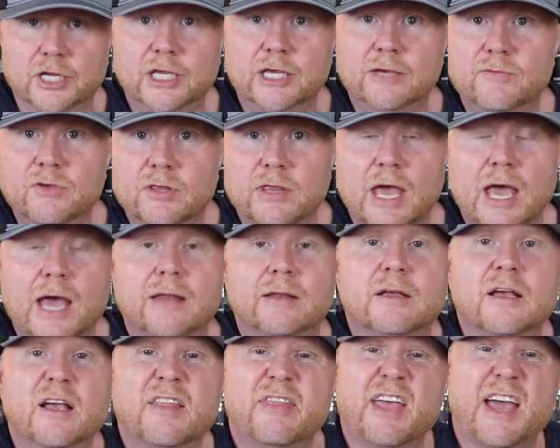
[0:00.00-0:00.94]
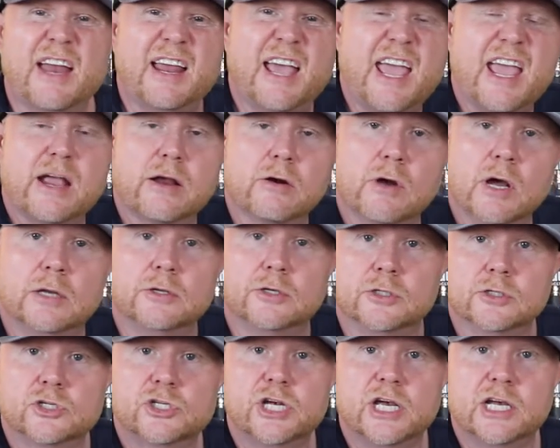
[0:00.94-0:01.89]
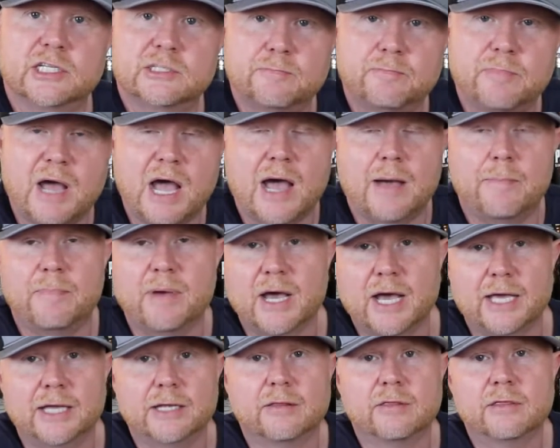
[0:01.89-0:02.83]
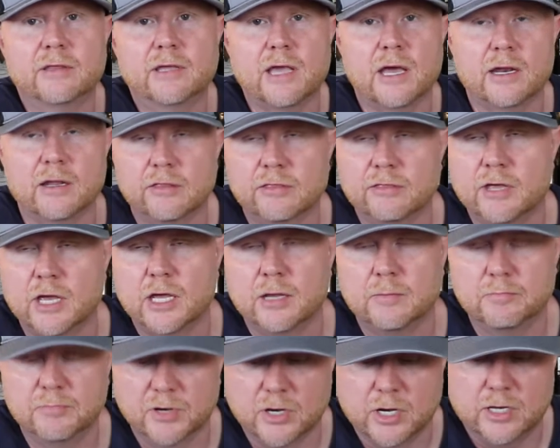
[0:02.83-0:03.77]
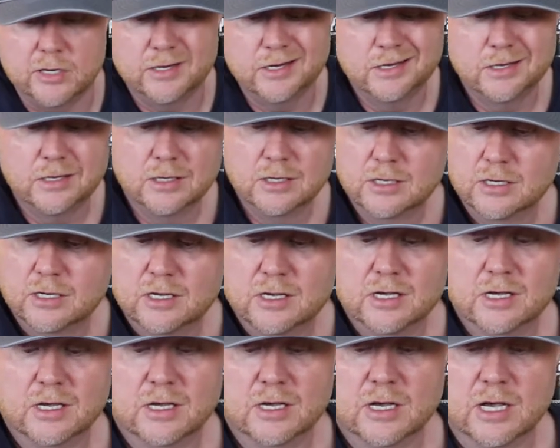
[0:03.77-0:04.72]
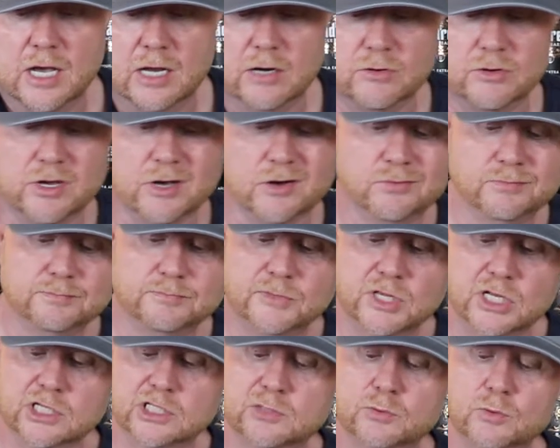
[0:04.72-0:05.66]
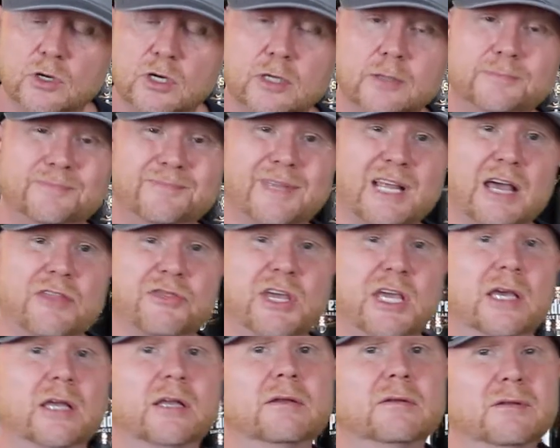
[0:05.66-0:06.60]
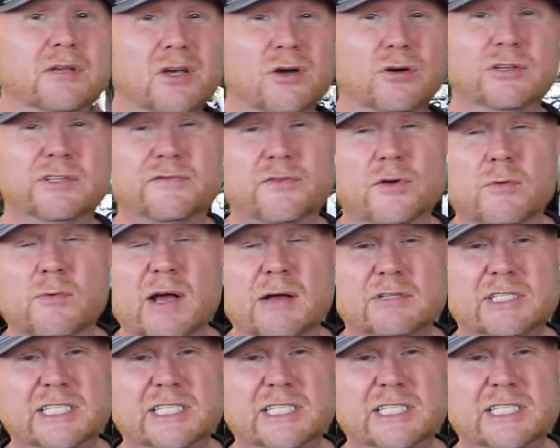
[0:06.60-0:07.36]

give you that hair on your chest Popeye kind of thing. But I don't know. This one, I think it goes for around